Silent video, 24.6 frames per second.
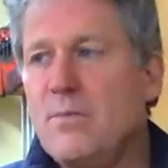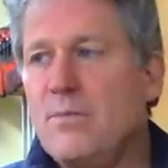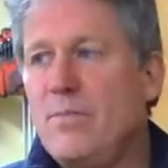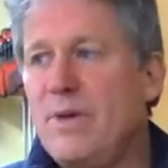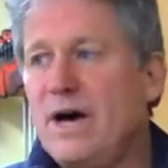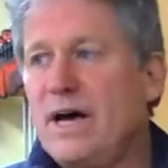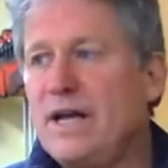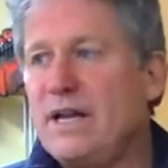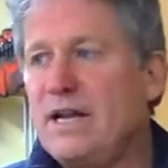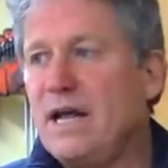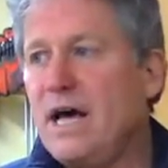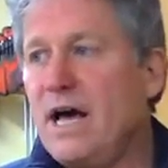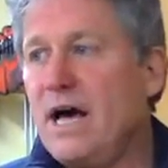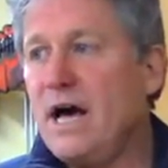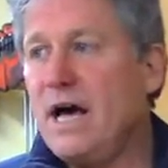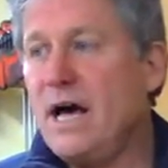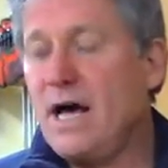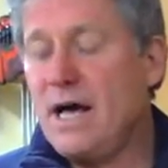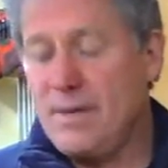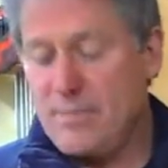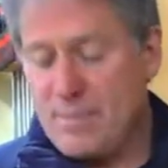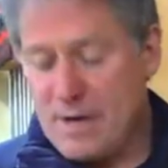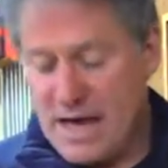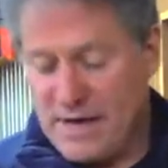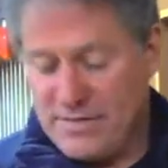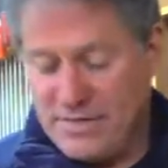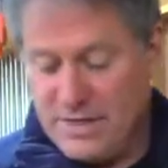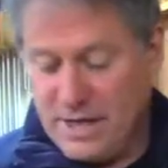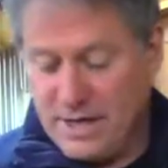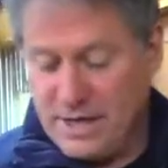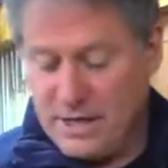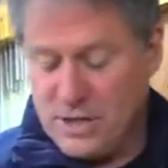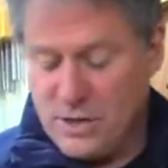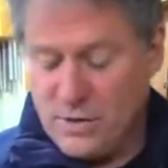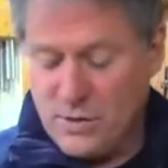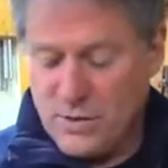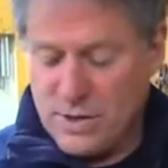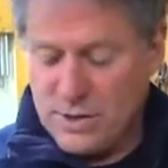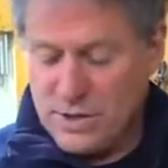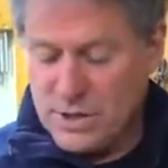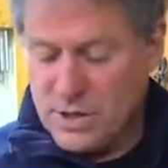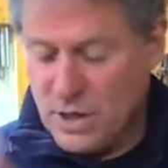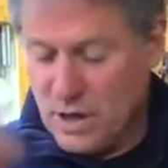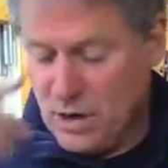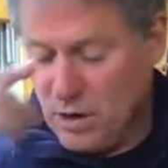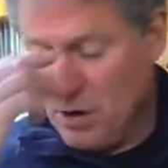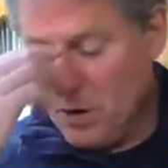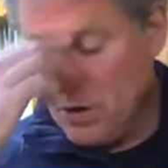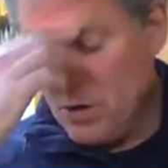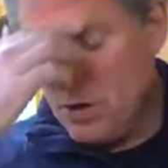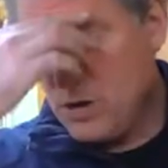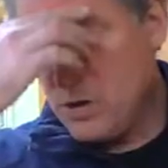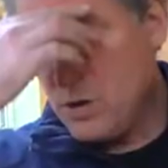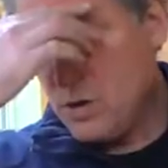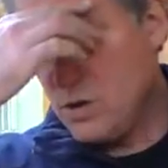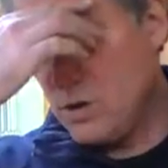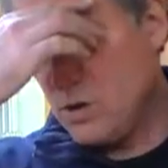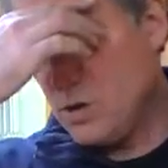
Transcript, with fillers: But um, I think you would go,